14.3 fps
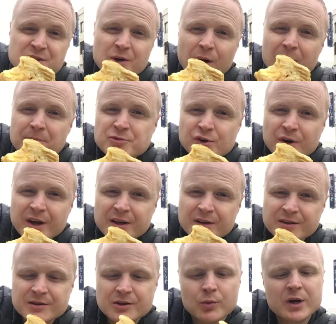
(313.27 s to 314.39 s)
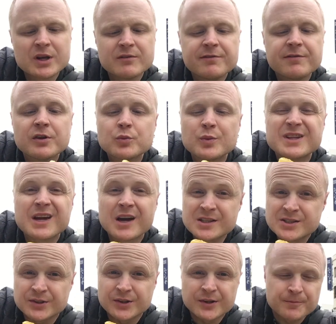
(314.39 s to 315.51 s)
so I'm trying the one filled with
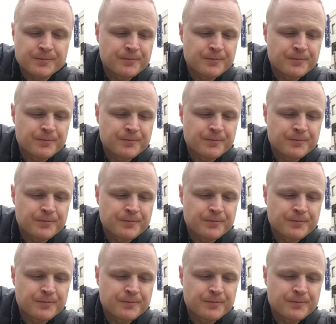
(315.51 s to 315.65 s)
custard.